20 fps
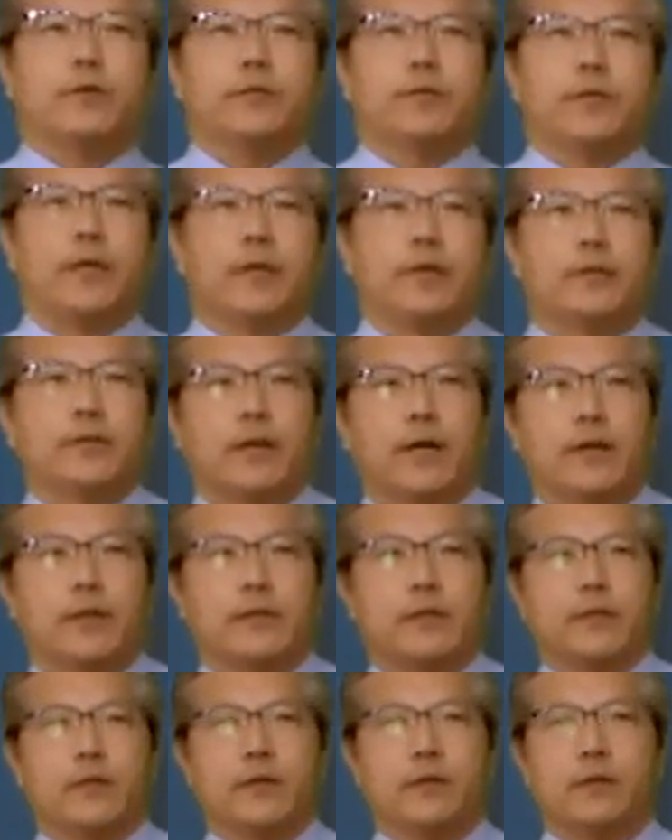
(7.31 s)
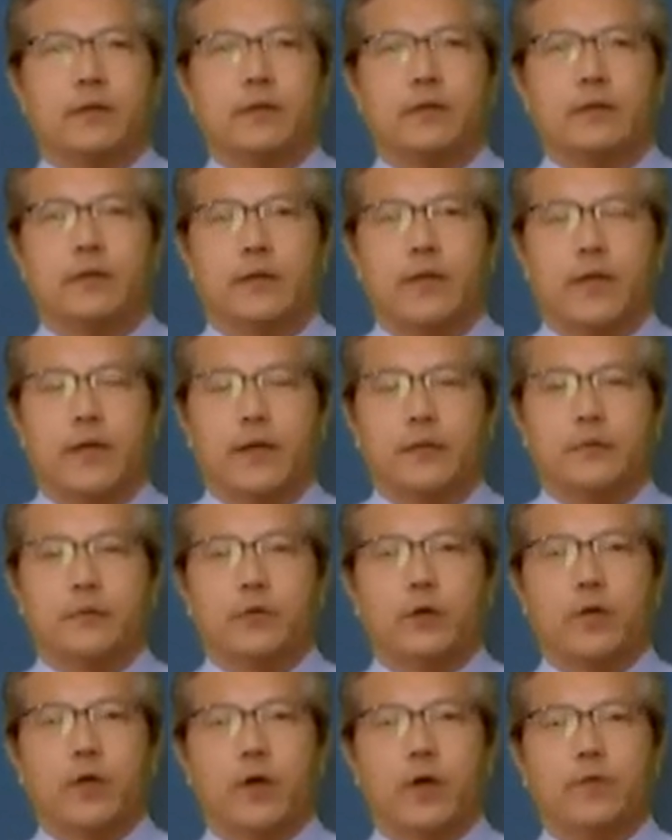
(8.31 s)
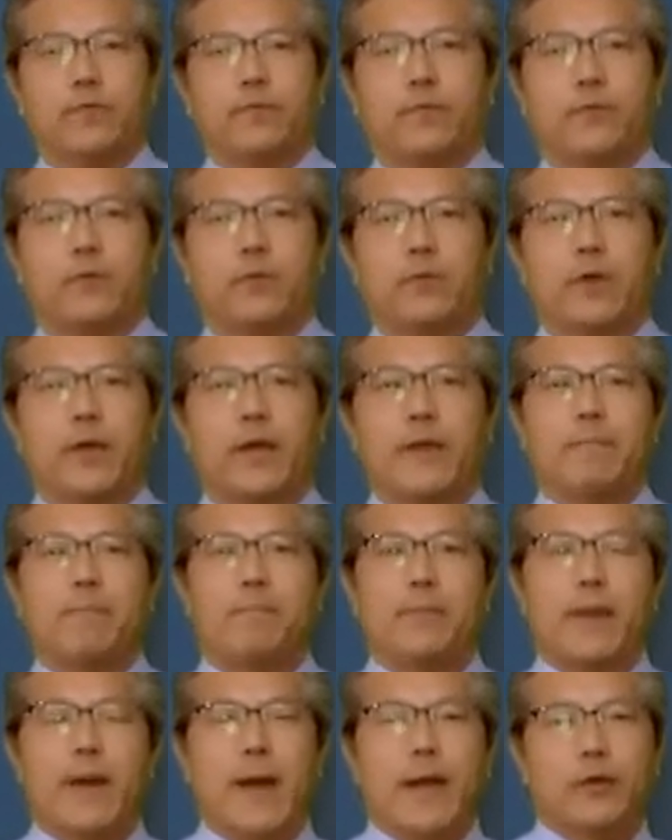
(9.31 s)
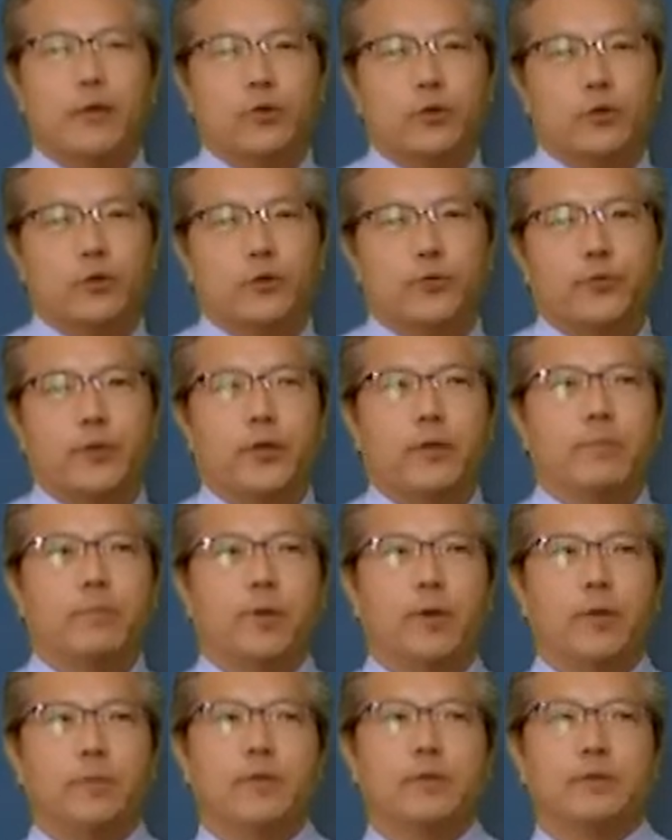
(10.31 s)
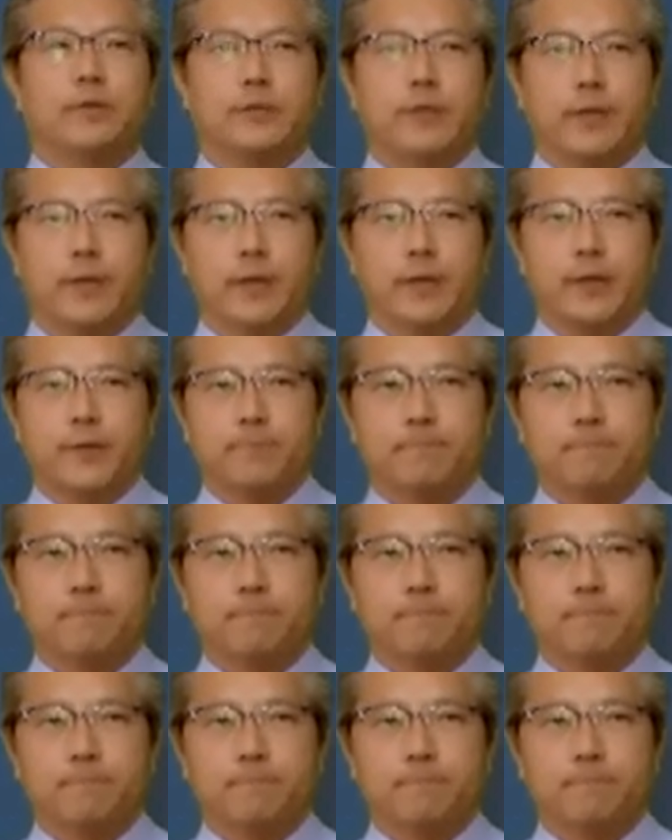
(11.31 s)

sanitizing as required for a manual 3-compartment sink.